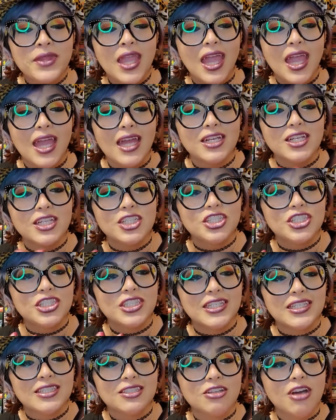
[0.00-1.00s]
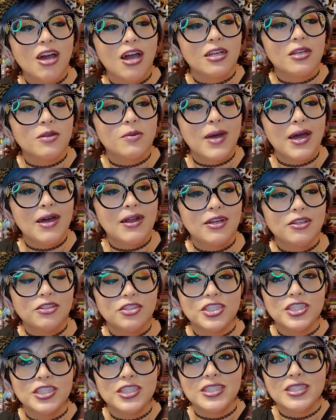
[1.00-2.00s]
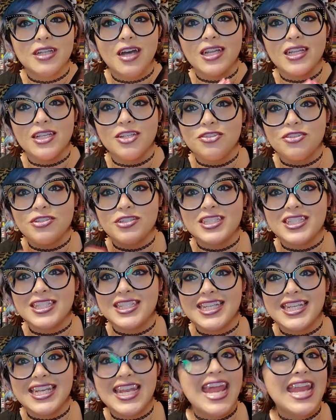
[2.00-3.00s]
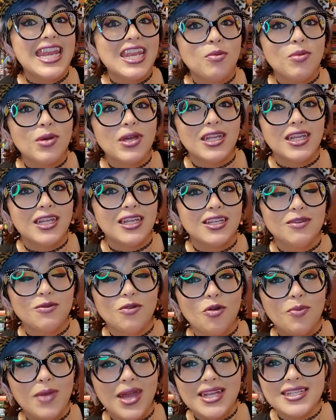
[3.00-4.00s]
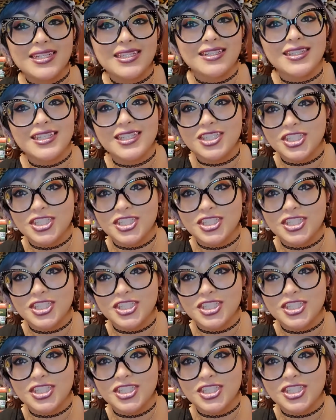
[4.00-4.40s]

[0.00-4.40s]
and she has talked about how she's not interested in anybody romantically.